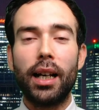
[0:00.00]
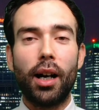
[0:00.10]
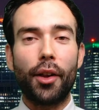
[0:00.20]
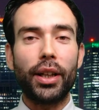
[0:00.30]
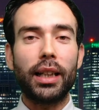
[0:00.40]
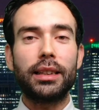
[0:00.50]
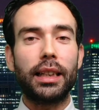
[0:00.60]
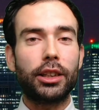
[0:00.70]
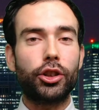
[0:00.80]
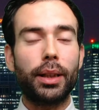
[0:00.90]
I think as an
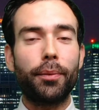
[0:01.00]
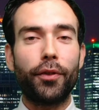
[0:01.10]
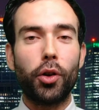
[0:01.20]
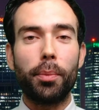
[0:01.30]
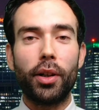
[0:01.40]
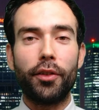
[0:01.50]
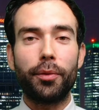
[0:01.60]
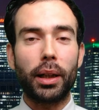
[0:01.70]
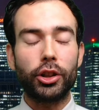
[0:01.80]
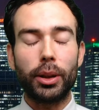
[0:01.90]
extreme form of
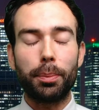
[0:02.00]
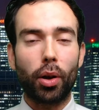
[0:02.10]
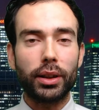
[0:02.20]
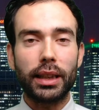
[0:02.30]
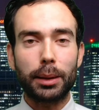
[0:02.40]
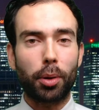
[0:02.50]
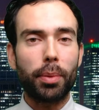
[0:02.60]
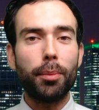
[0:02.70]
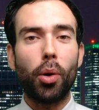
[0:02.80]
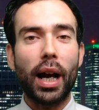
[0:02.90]
monetary policy, it's
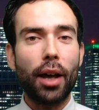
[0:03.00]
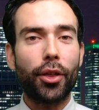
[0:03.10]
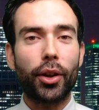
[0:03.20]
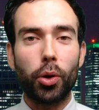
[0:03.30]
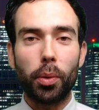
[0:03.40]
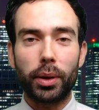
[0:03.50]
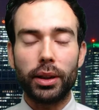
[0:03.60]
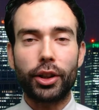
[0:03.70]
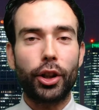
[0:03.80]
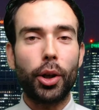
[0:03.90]
probably more ethical,
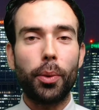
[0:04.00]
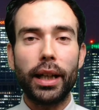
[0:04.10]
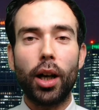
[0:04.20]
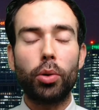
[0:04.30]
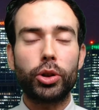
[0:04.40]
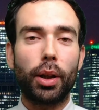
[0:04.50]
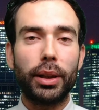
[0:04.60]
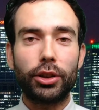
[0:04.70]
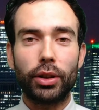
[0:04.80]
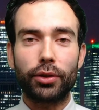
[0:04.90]
because QE, ultra low
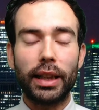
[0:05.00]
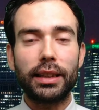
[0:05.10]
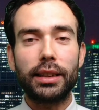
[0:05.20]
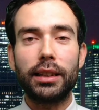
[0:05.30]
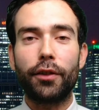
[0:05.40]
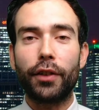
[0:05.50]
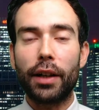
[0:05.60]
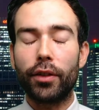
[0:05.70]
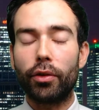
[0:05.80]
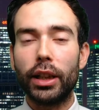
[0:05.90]
interest rates, tend to
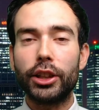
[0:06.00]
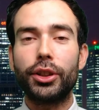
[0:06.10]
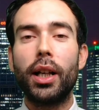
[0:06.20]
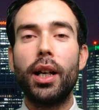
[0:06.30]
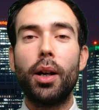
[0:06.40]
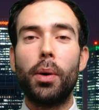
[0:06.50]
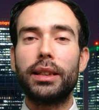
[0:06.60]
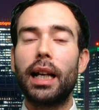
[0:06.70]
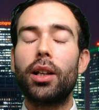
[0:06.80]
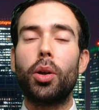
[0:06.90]
favor the rich, whereas
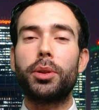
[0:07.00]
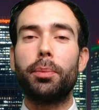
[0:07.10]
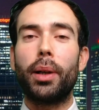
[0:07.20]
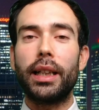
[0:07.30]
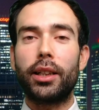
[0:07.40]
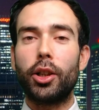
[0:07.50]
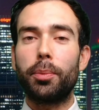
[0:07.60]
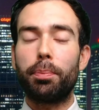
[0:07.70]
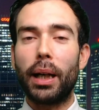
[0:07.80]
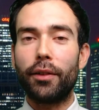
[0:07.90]
helicopter money could
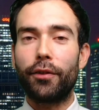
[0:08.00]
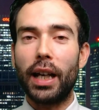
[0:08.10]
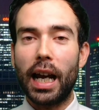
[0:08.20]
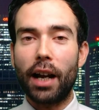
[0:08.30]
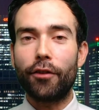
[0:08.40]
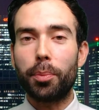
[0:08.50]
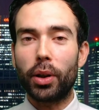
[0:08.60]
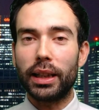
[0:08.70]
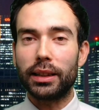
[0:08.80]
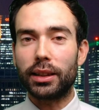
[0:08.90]
benefit
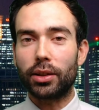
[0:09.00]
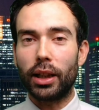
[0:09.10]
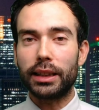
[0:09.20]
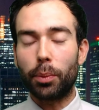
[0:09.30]
everybody in society.